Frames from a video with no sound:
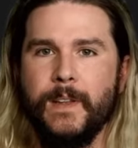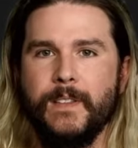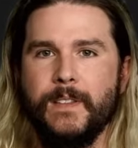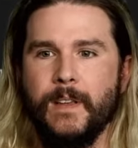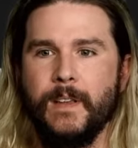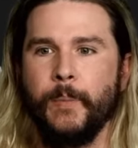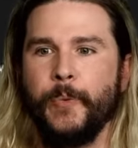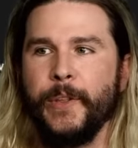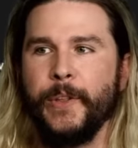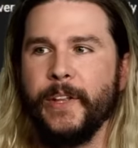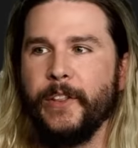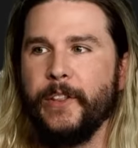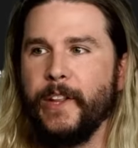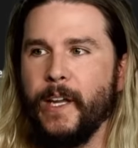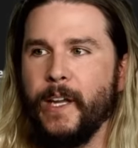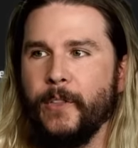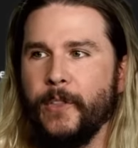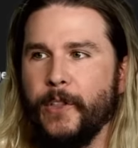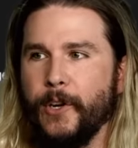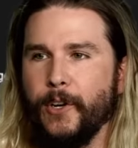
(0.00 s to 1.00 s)
something,
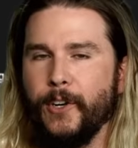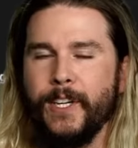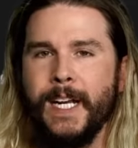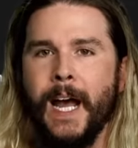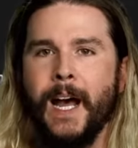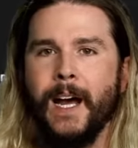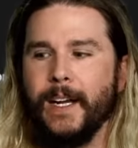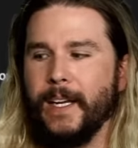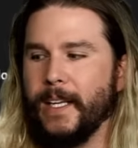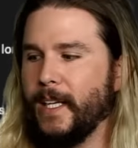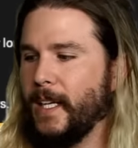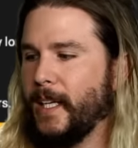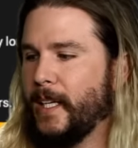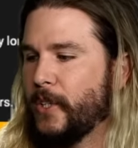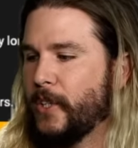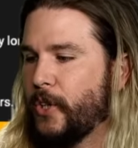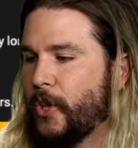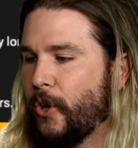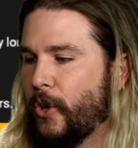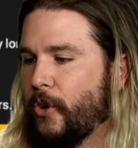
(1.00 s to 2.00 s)
then they're not
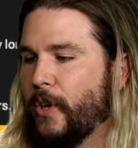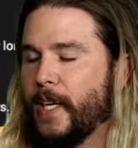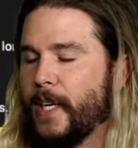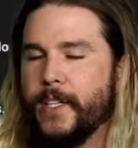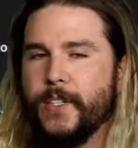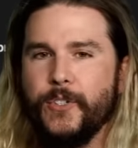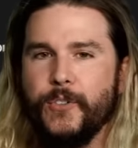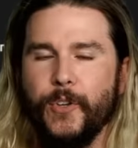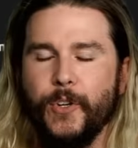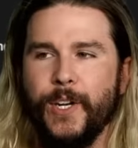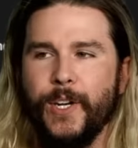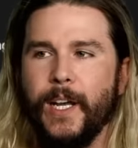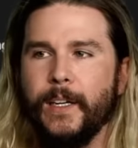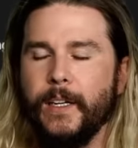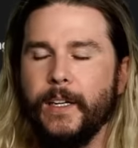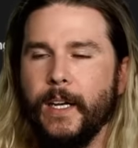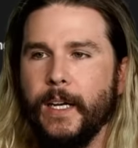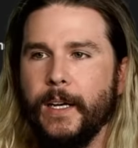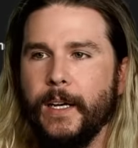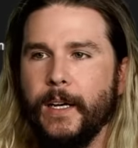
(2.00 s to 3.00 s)
encouraged, they're not,
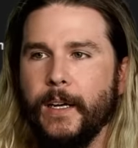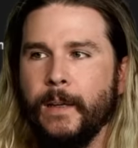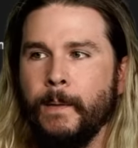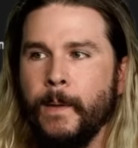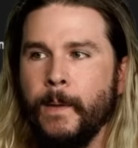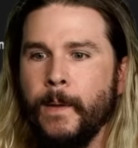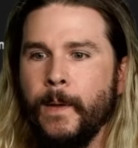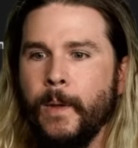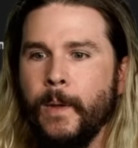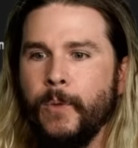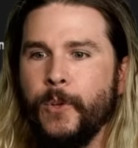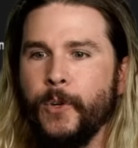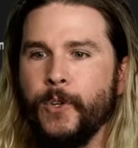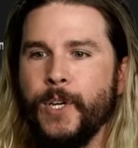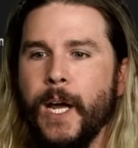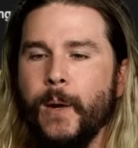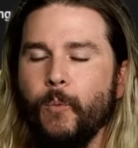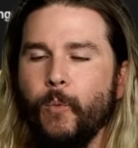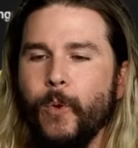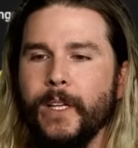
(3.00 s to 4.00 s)
uh, they're
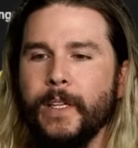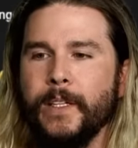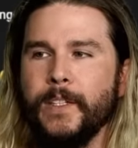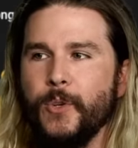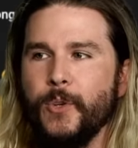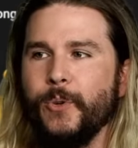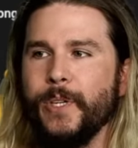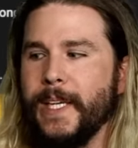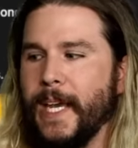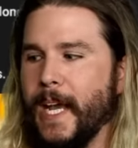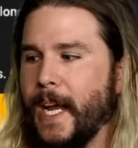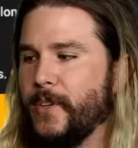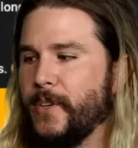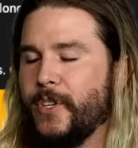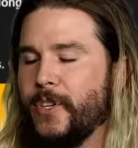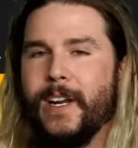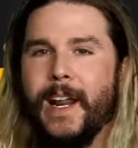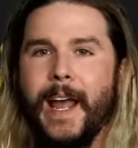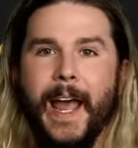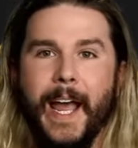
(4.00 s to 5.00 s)
not willing to engage in
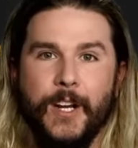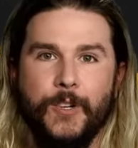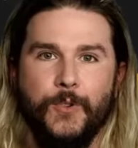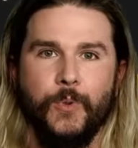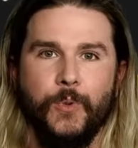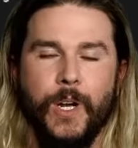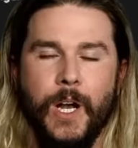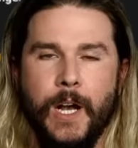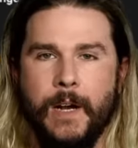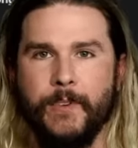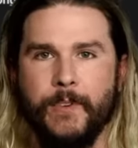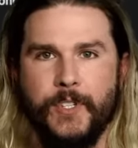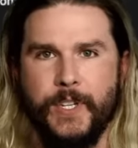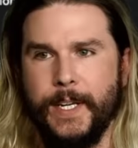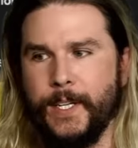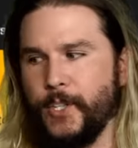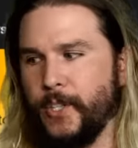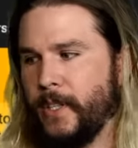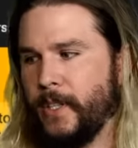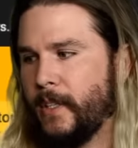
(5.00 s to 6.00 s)
an actual
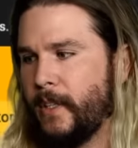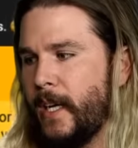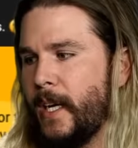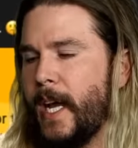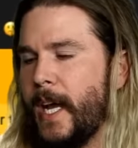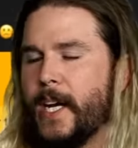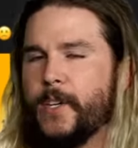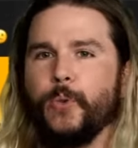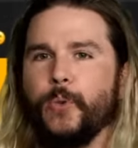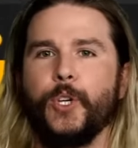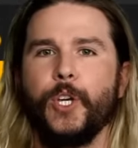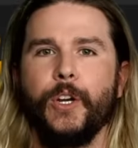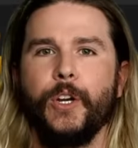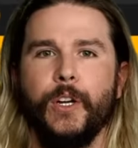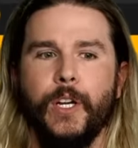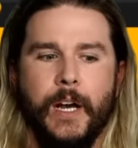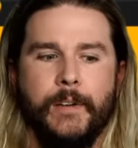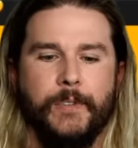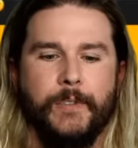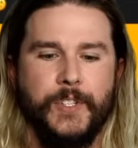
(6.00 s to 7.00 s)
conversation. And an actual
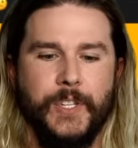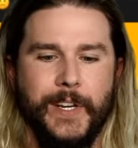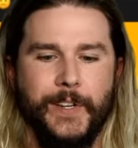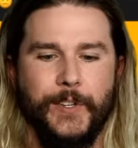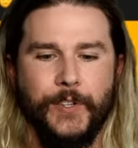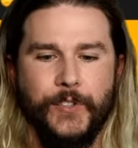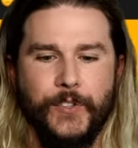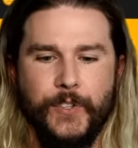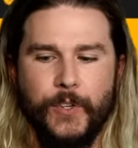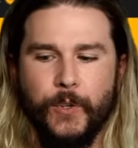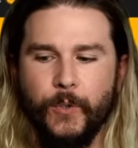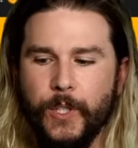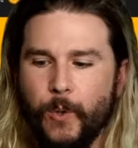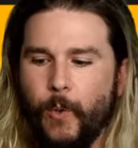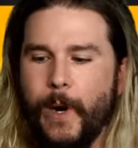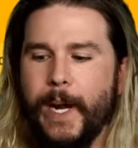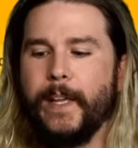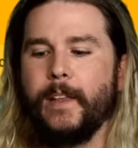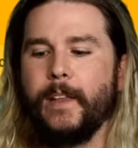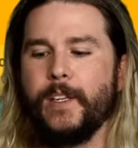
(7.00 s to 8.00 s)
conversation is the only
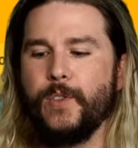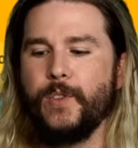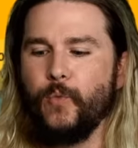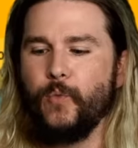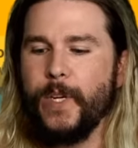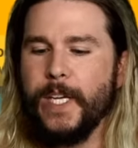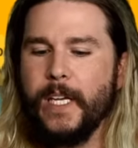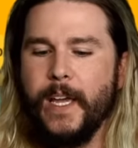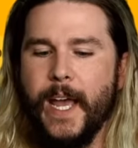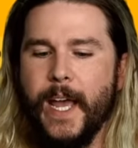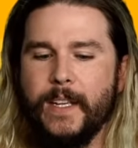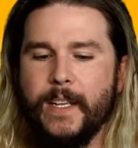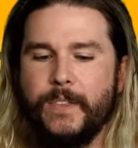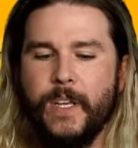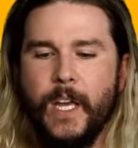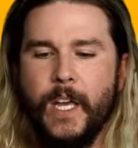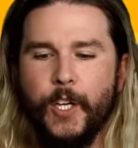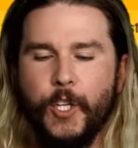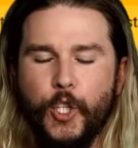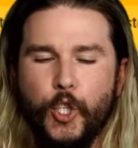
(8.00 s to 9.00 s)
way that we as
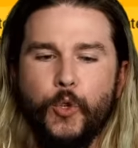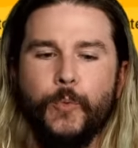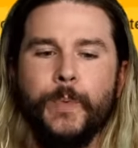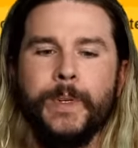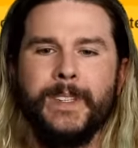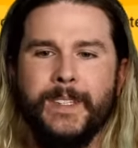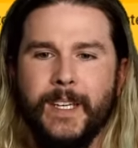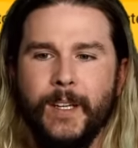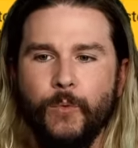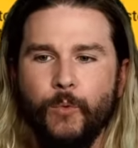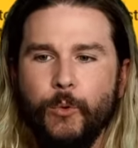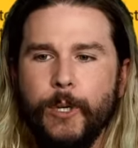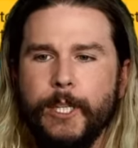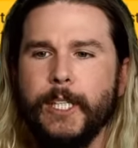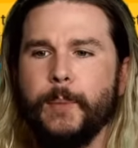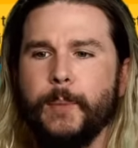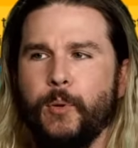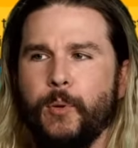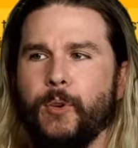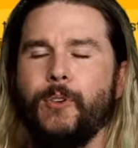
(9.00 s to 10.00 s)
humans can really
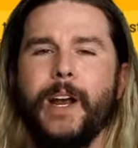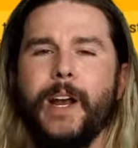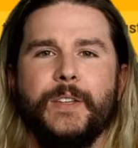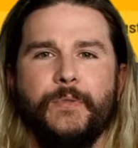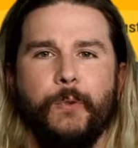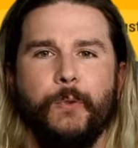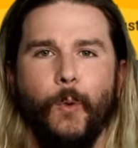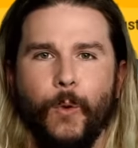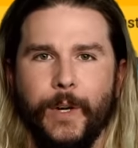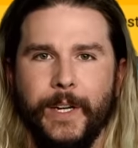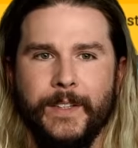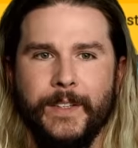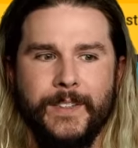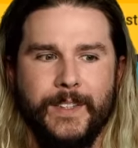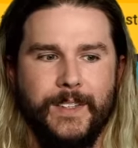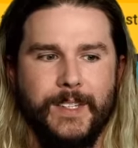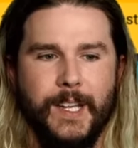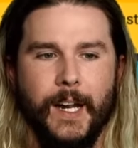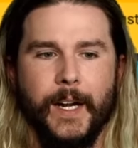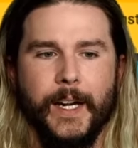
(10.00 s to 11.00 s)
progress forward in
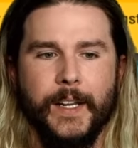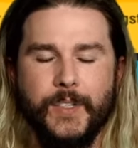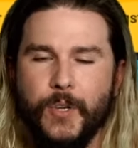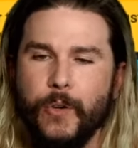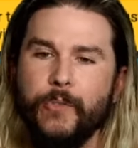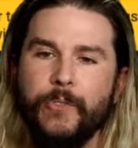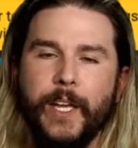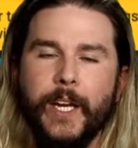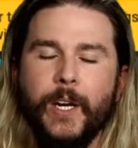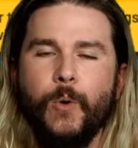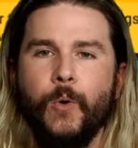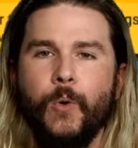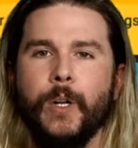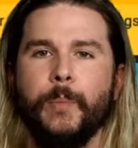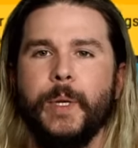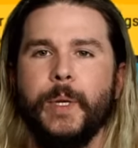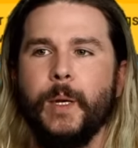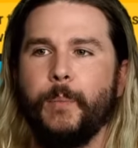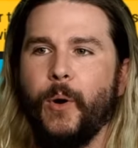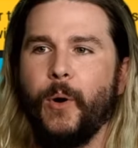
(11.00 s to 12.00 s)
society. So if they don't want to
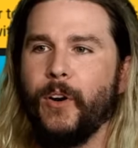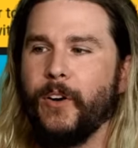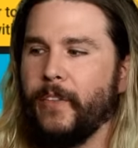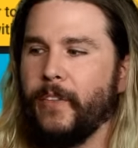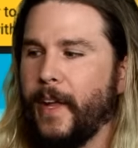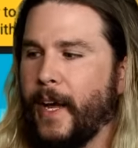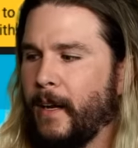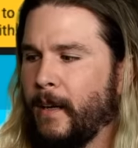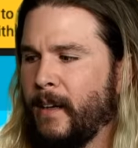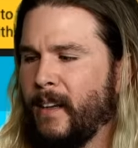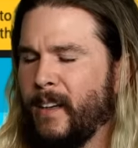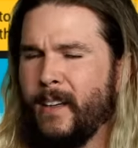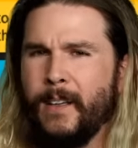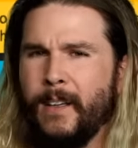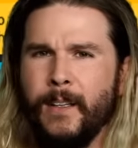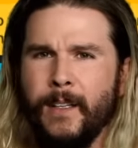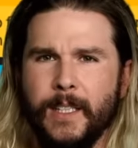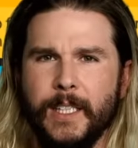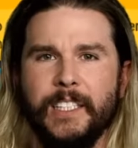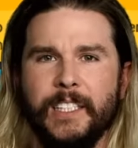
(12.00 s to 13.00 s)
be a part of that,
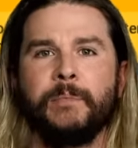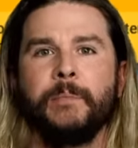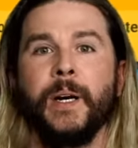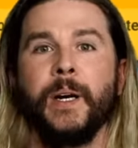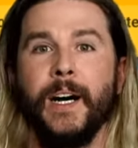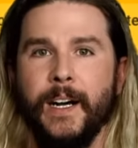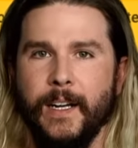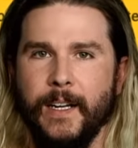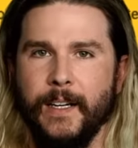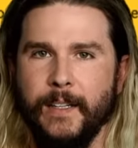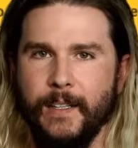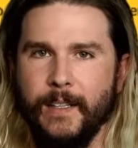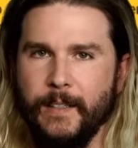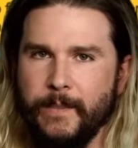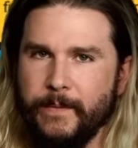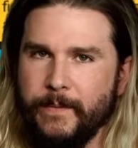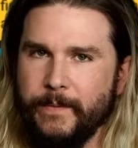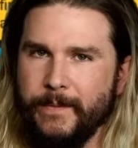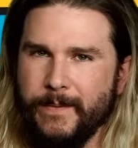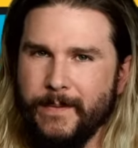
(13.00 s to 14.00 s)
Leave them behind.
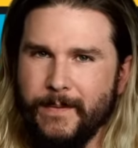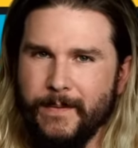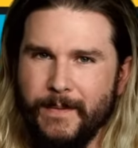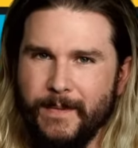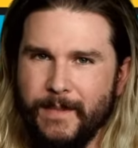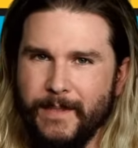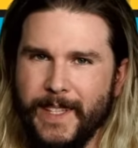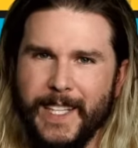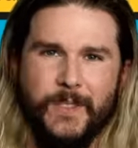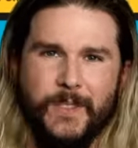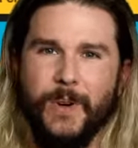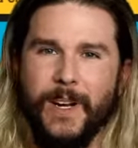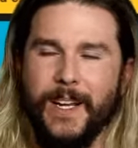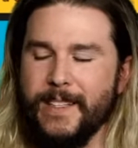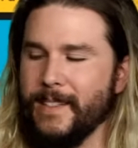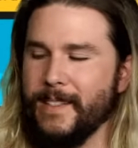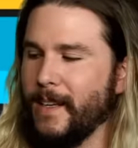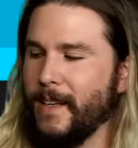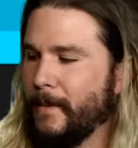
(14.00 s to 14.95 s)
That's what I say.